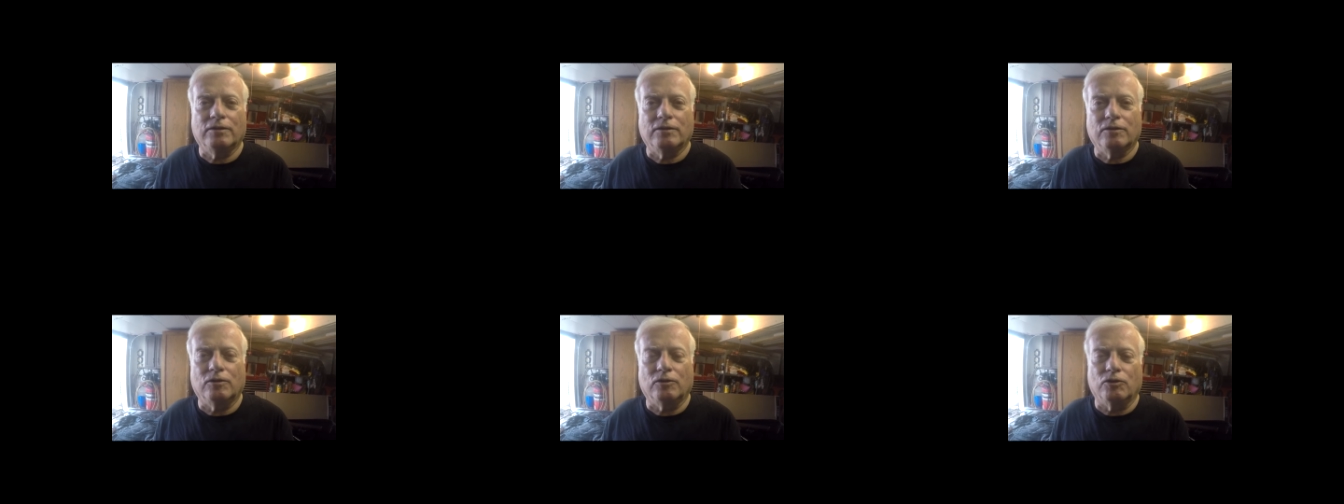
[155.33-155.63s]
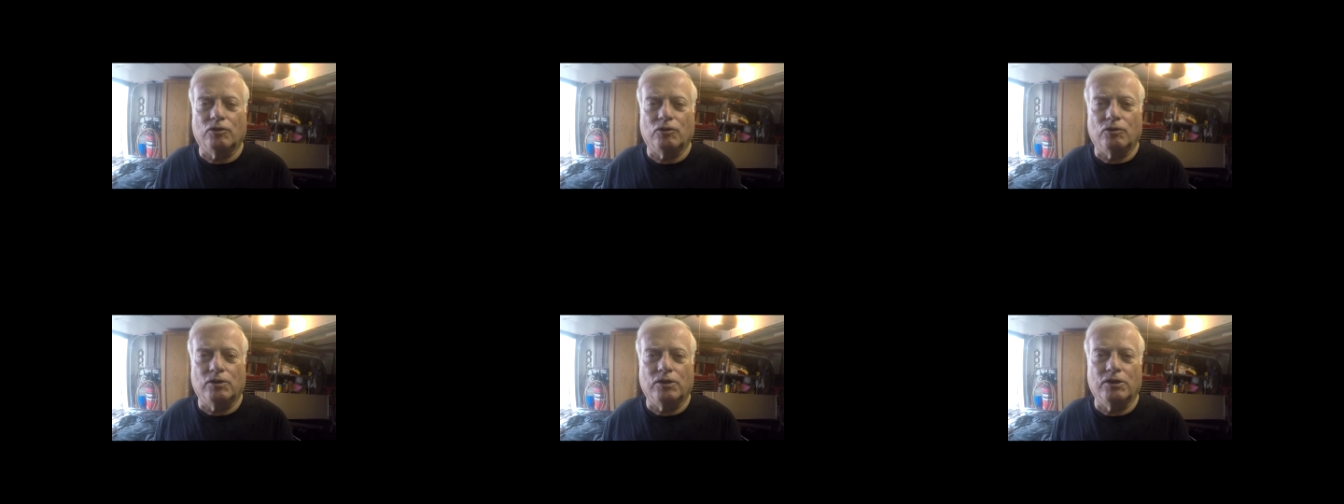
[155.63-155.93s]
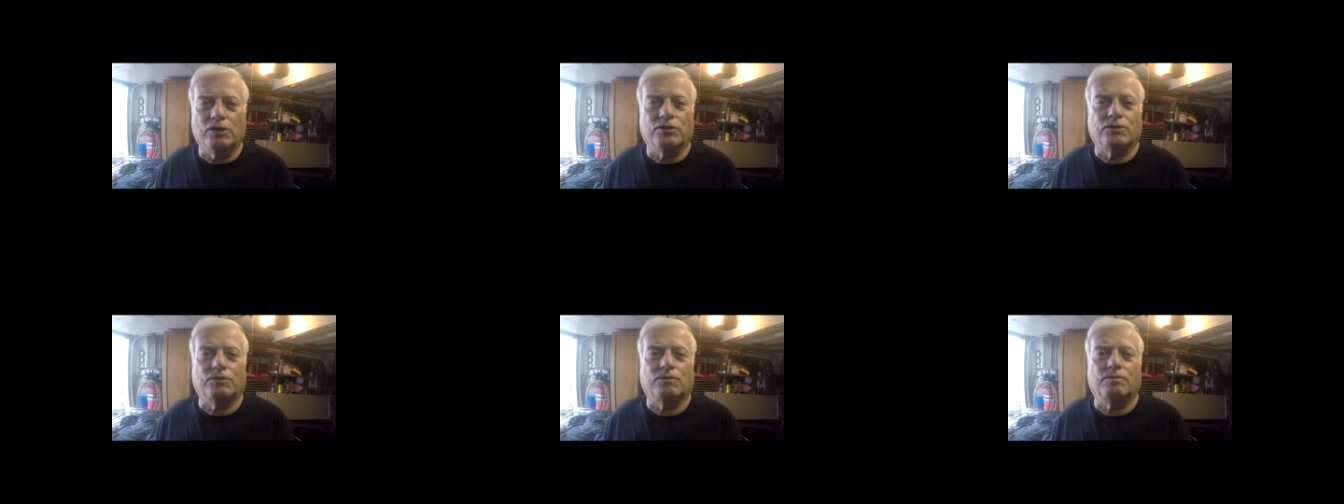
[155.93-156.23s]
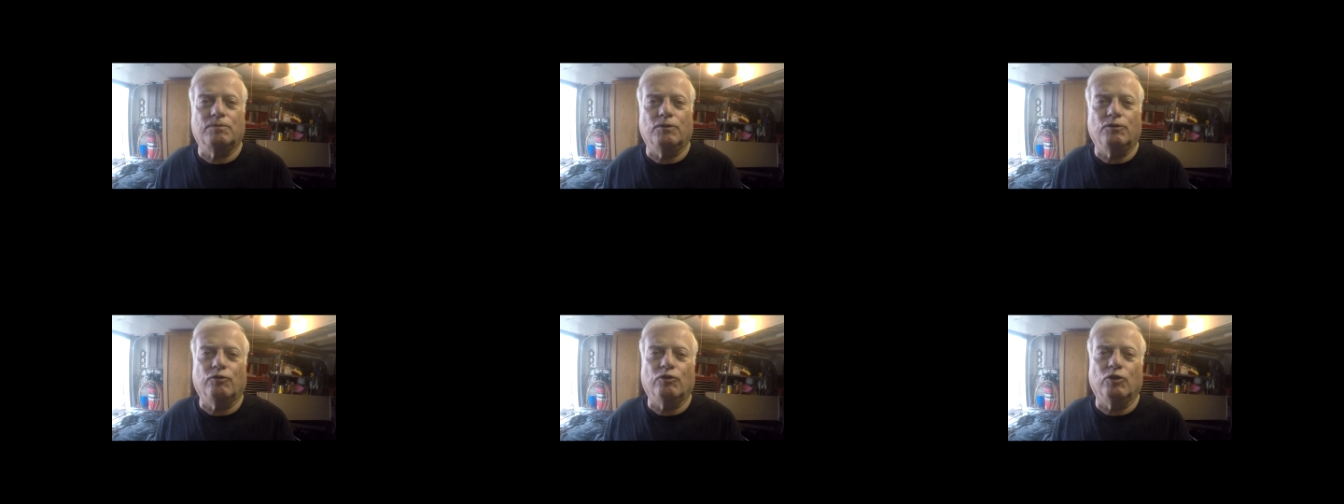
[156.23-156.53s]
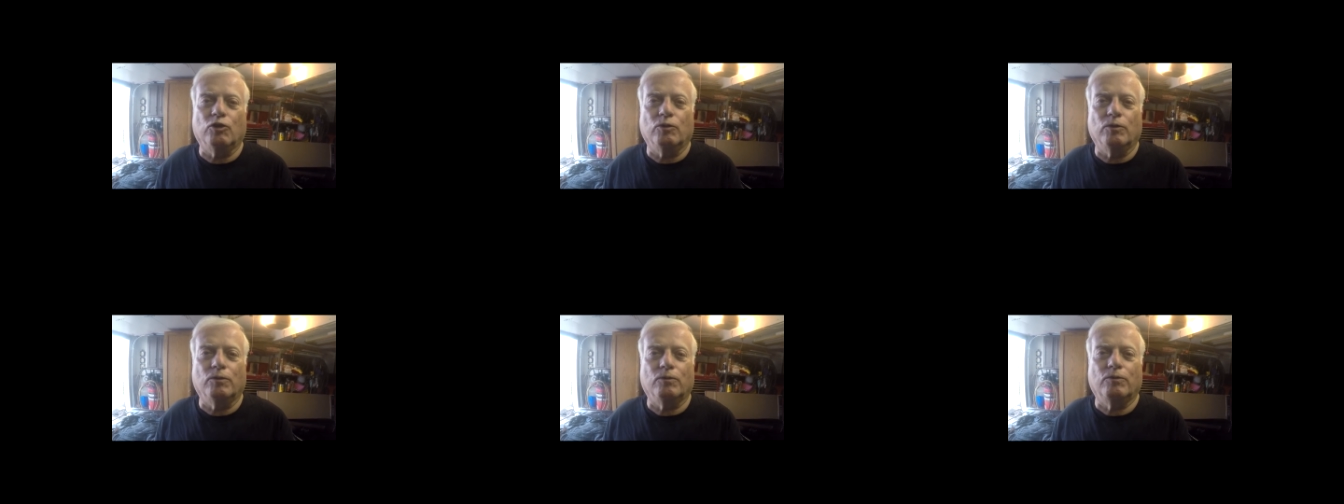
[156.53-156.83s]
or grease
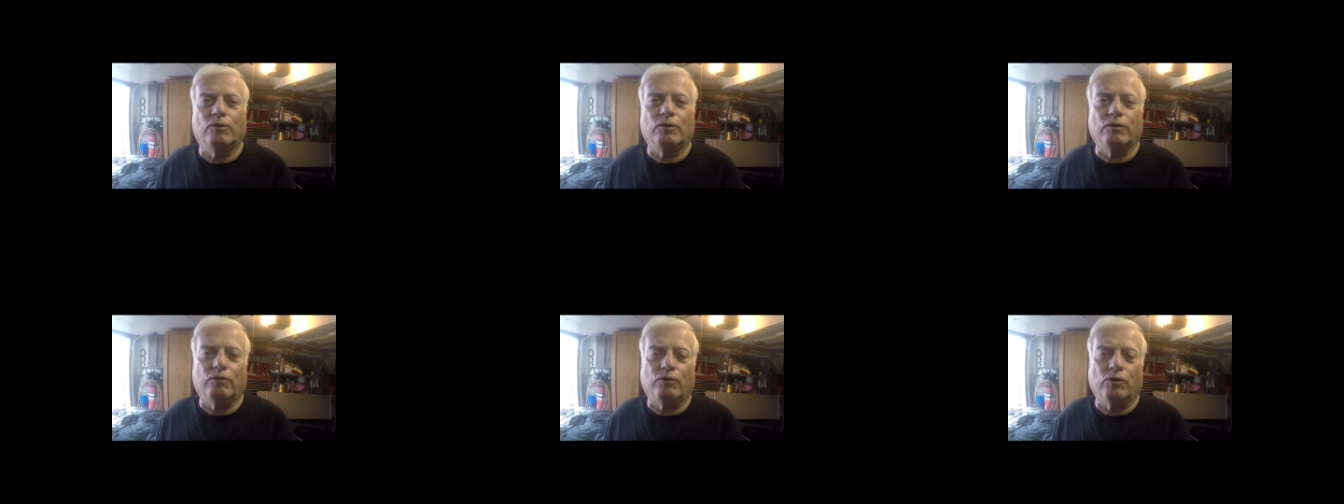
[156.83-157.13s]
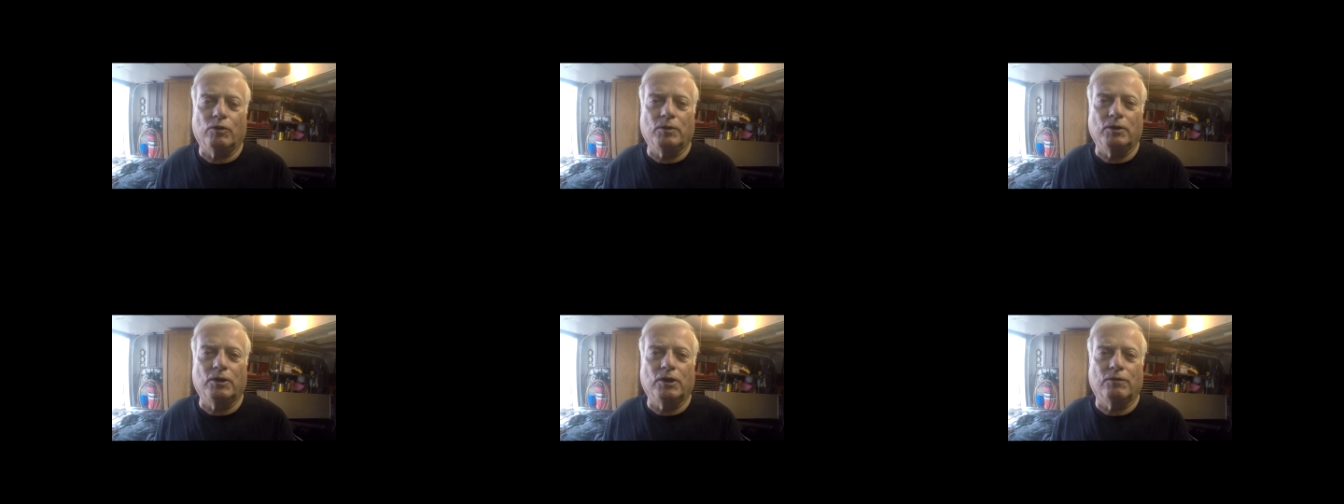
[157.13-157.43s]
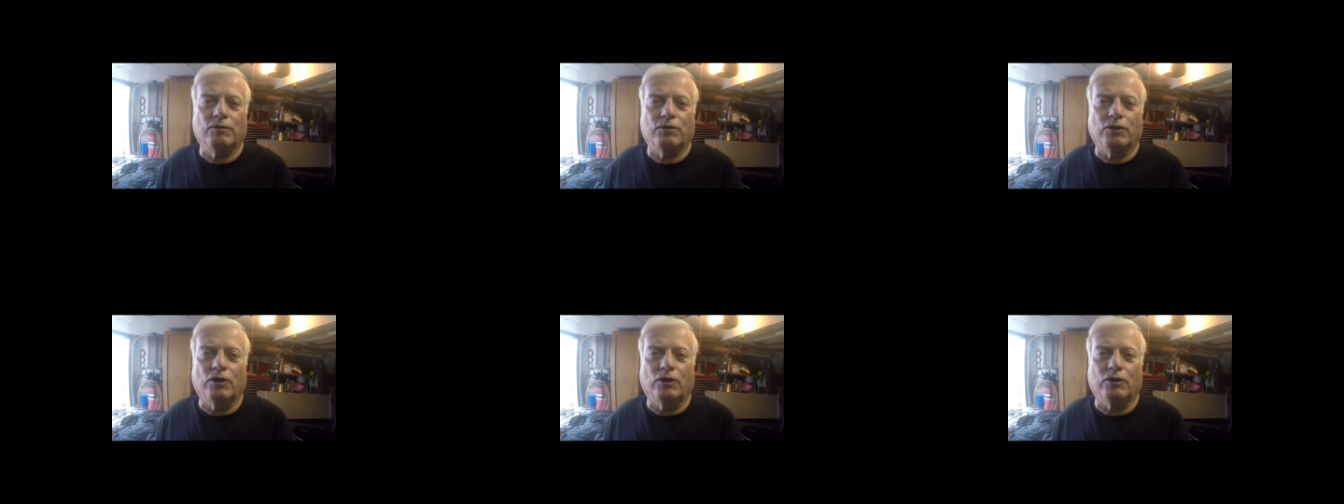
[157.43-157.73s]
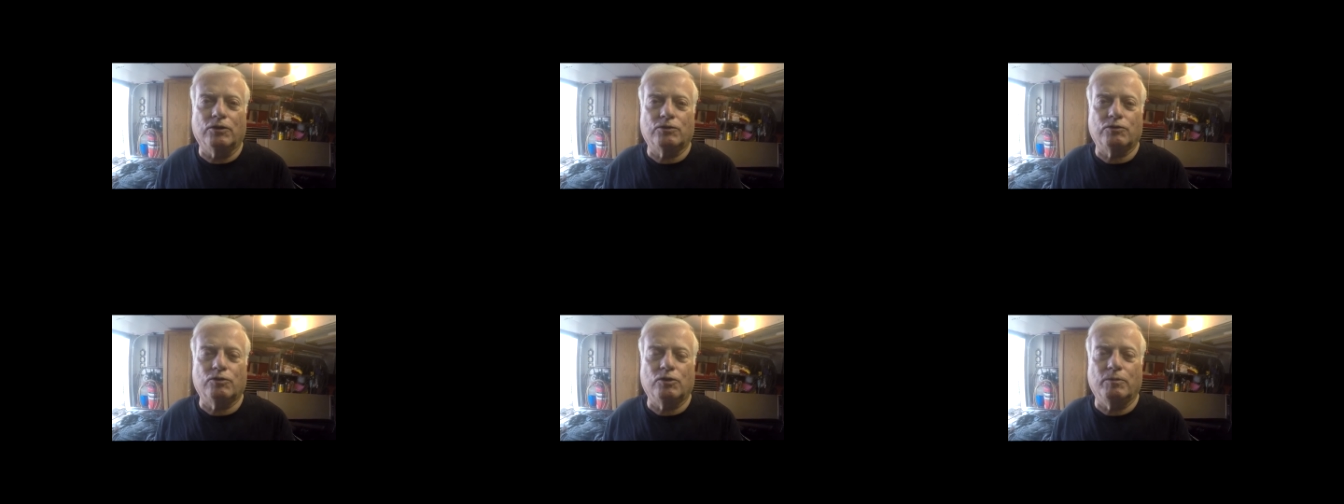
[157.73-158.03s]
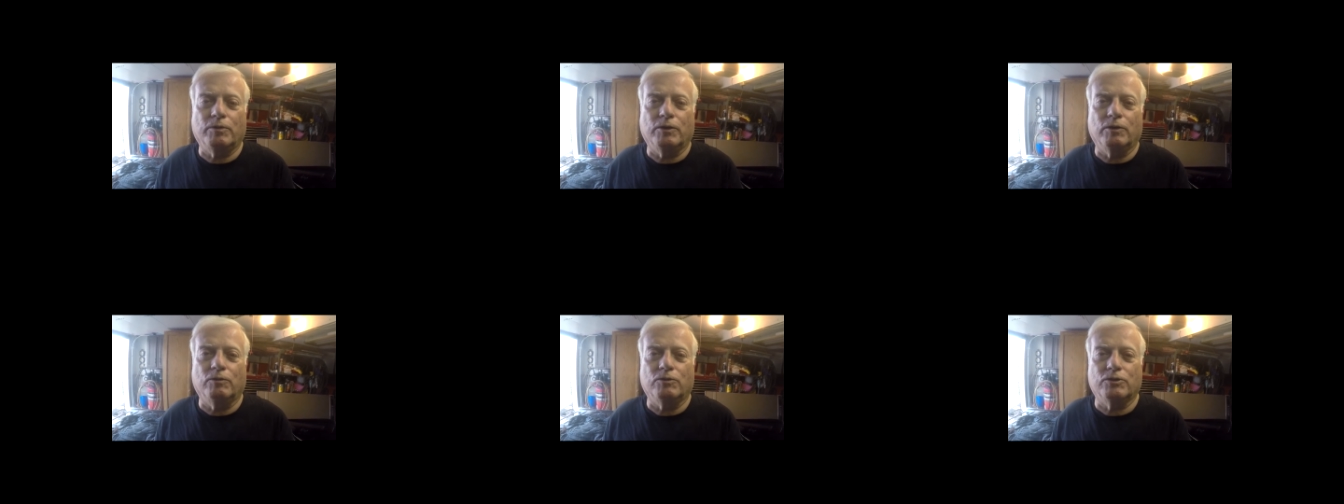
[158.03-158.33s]
before we left on our
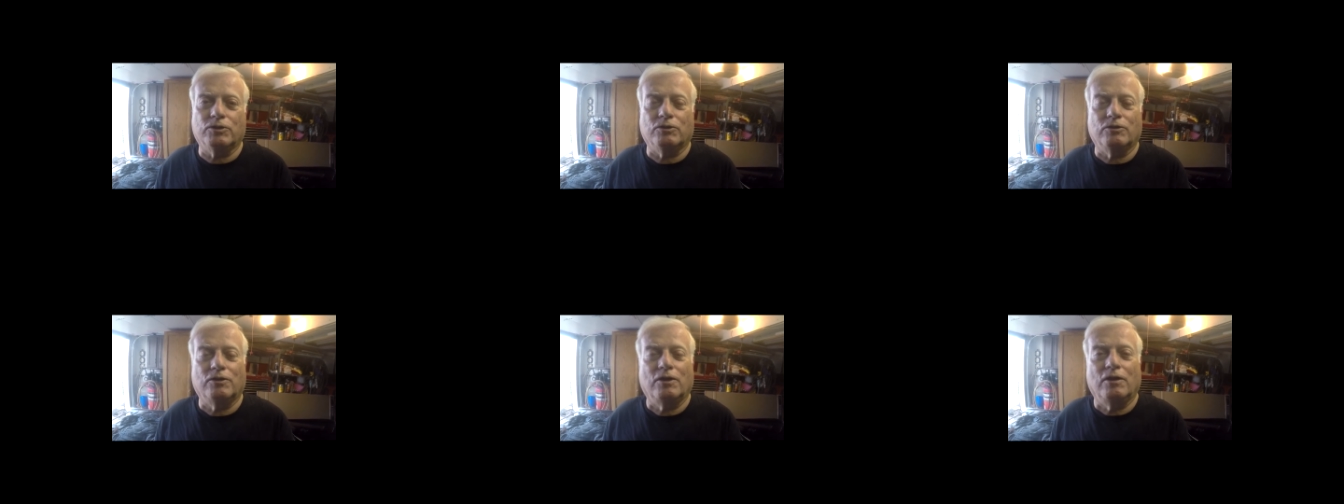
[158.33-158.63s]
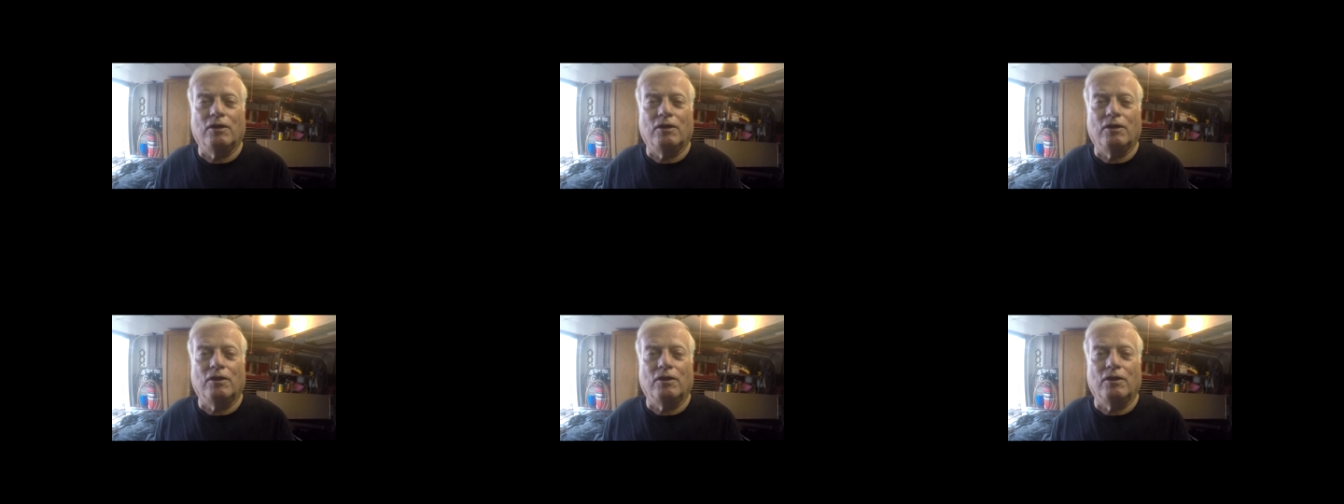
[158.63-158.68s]
trip, and it was